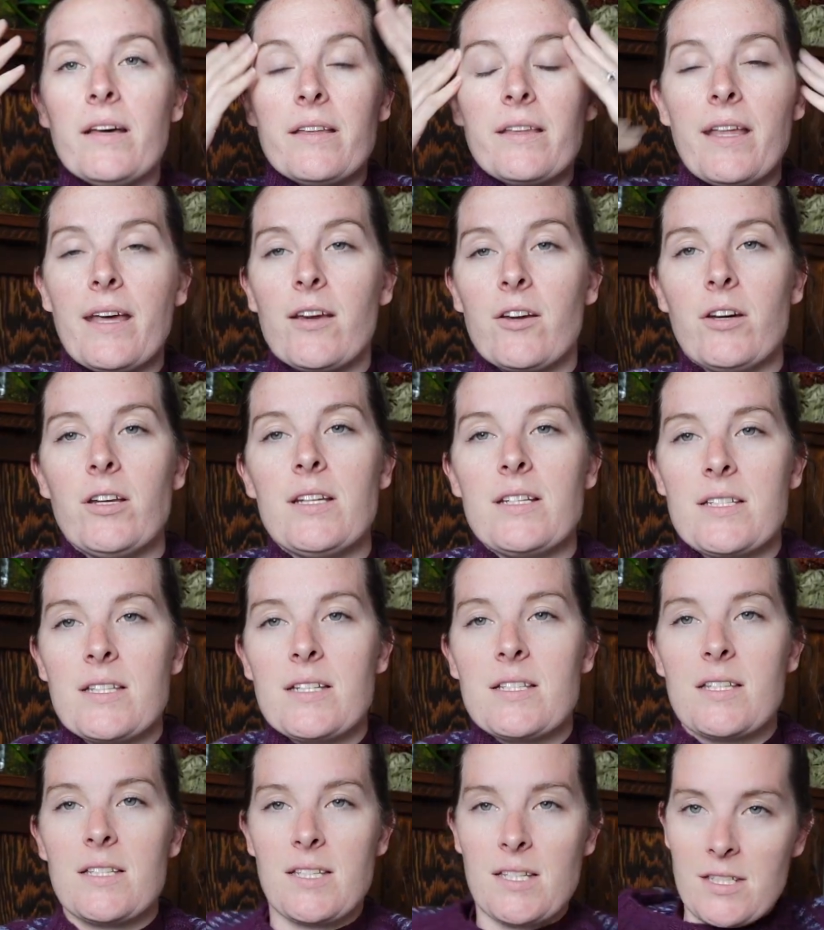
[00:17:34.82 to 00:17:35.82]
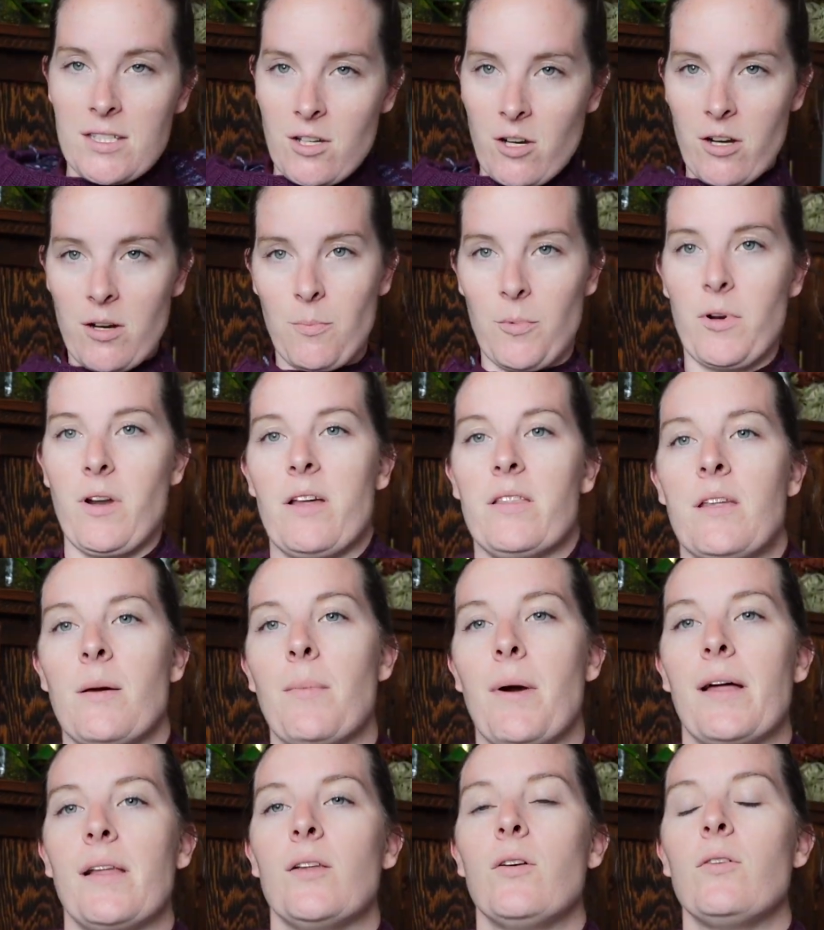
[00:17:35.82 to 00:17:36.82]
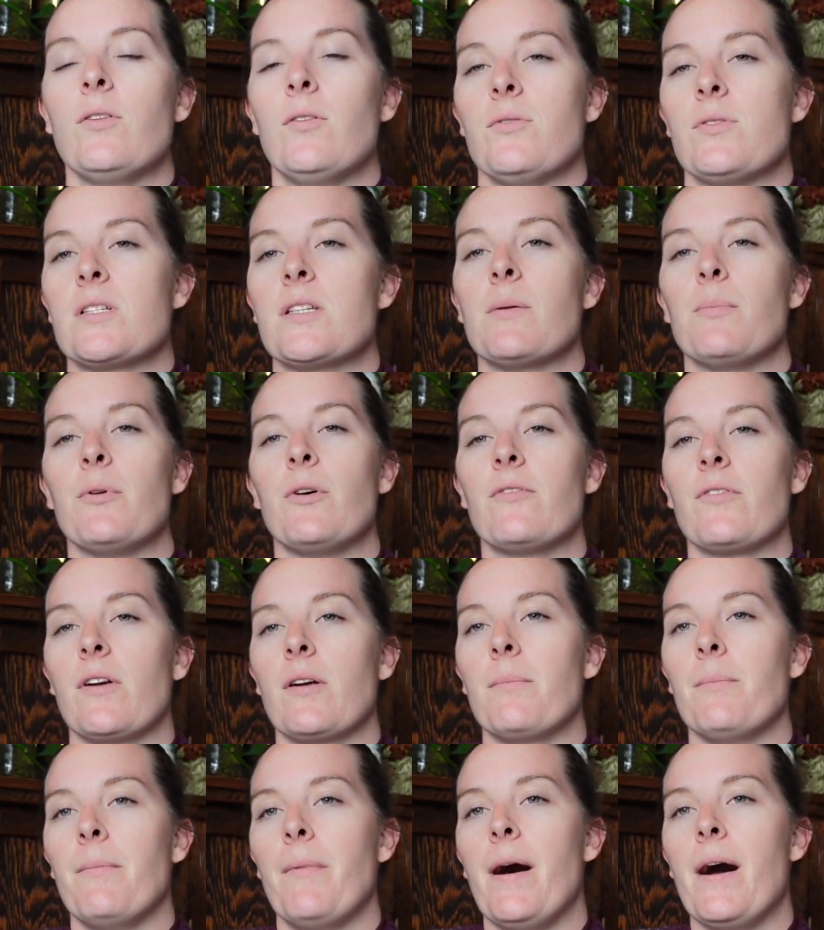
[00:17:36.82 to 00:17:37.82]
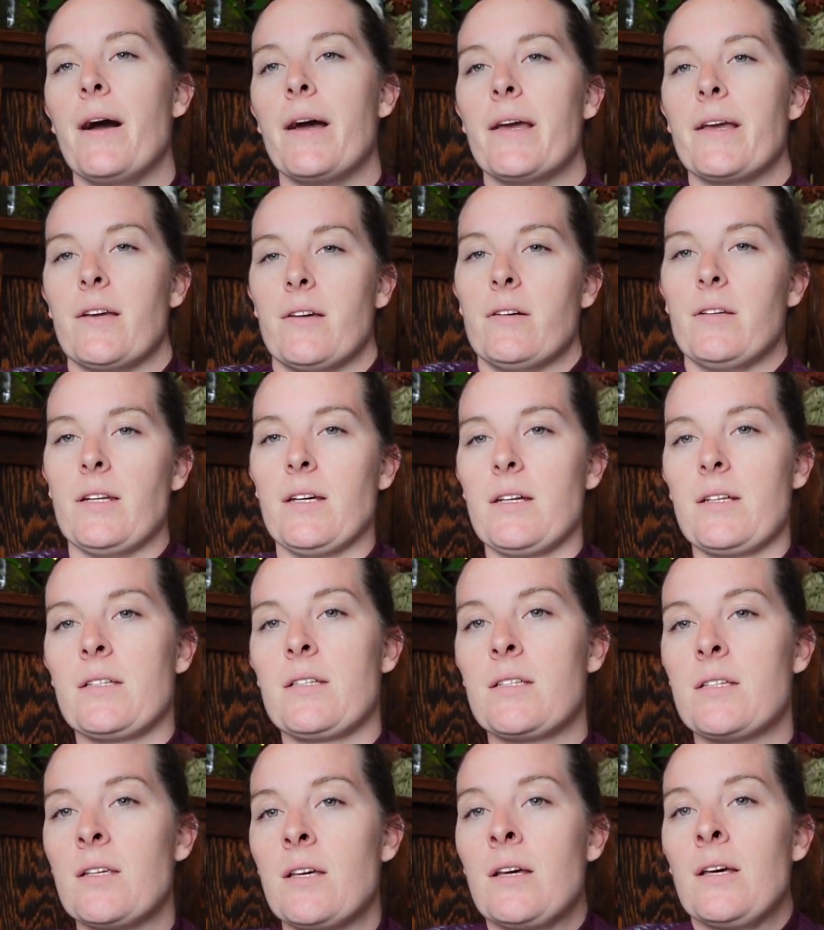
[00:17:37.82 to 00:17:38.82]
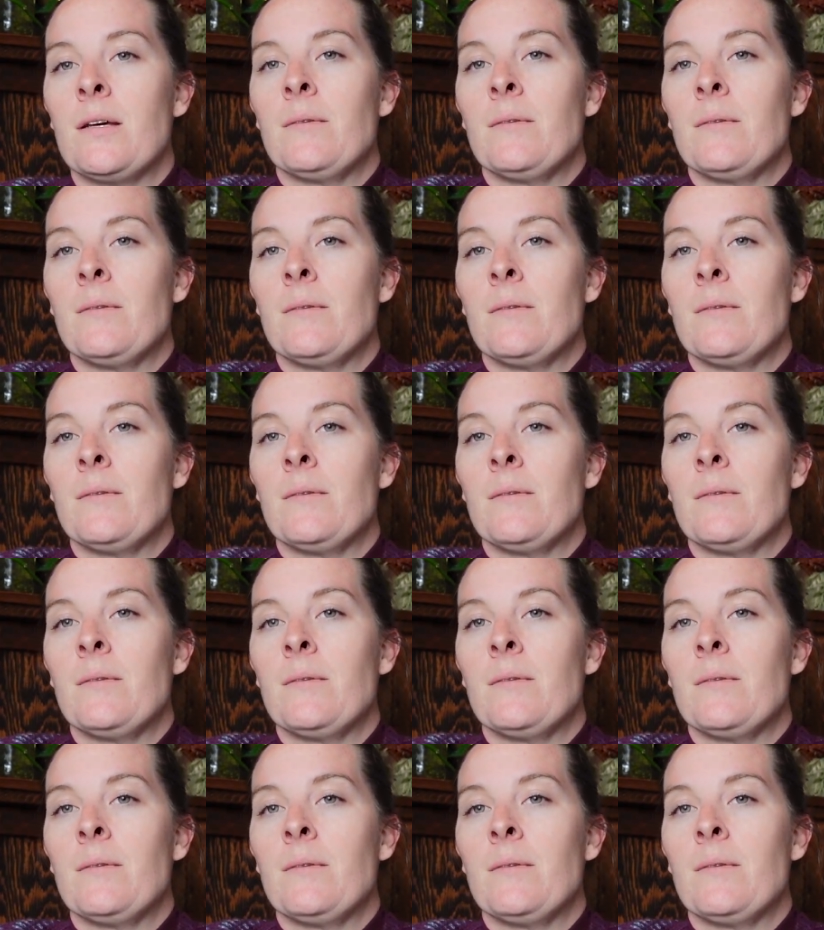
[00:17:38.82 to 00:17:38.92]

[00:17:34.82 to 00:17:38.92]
thank goodness this is easier to put on than my Lulu slipover. My goodness.